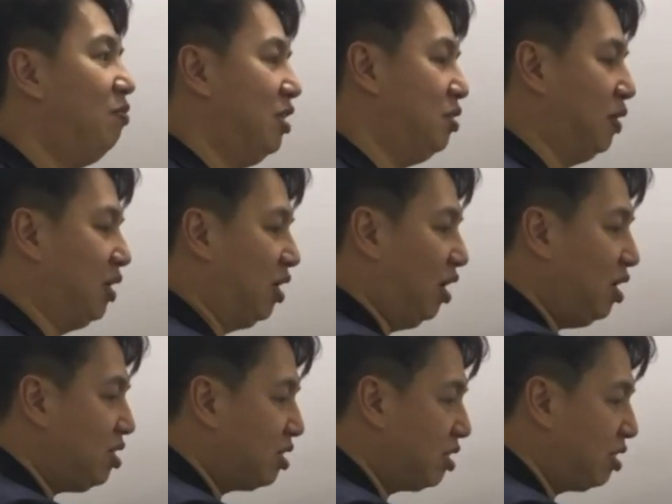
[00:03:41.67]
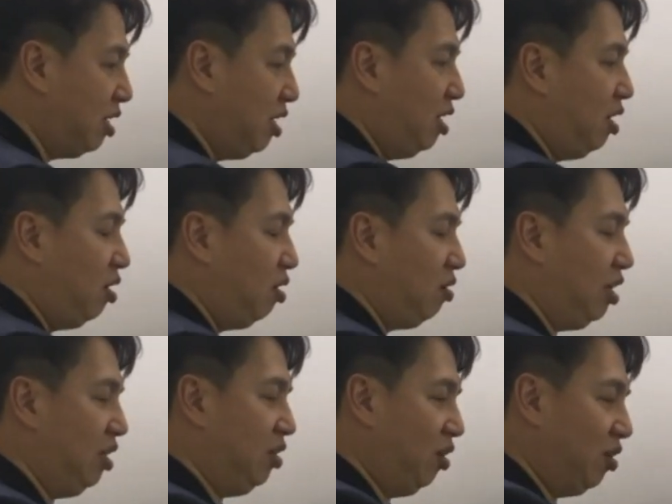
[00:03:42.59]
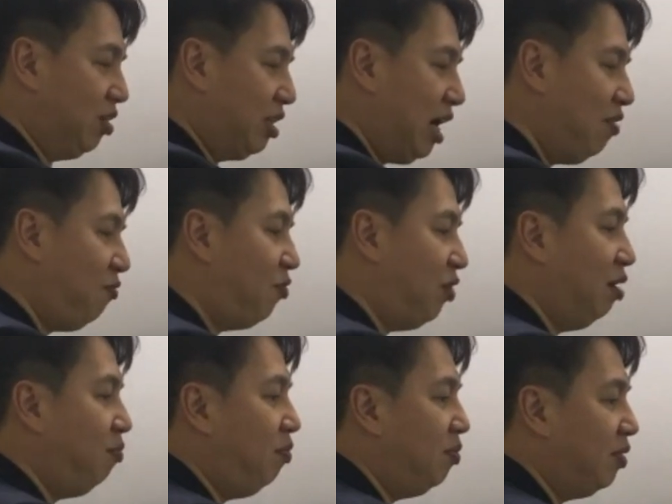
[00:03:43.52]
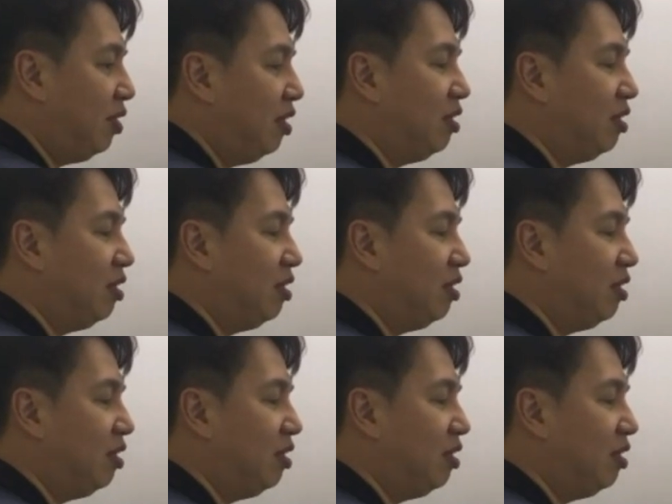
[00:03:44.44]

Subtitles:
Is because in your time frame,